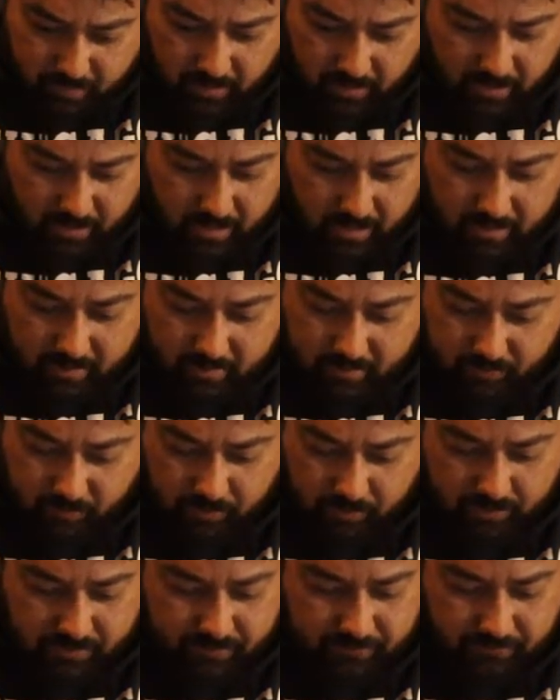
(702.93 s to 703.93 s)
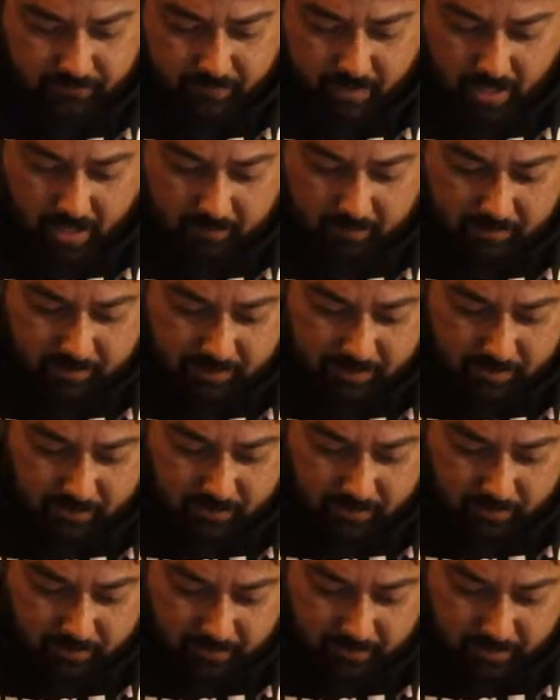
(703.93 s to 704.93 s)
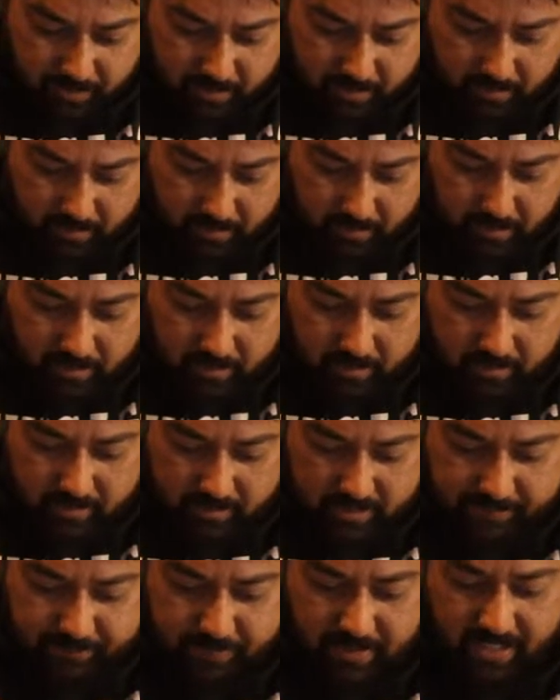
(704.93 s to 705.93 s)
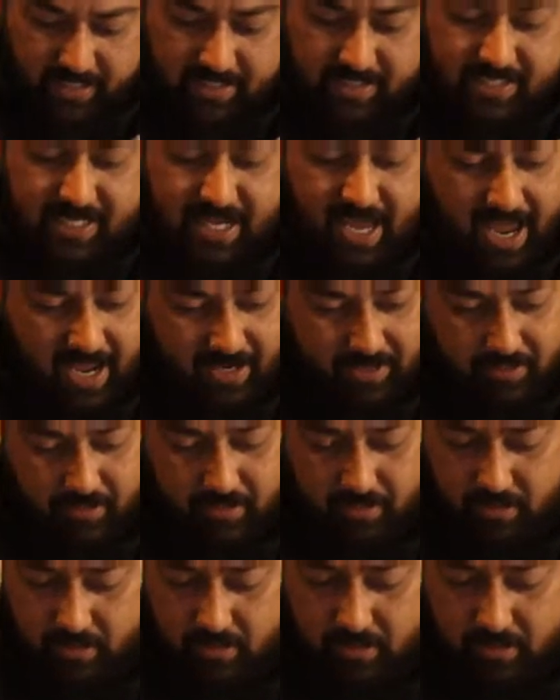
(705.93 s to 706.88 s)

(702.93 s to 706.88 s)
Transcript: it was absolutely spectacular.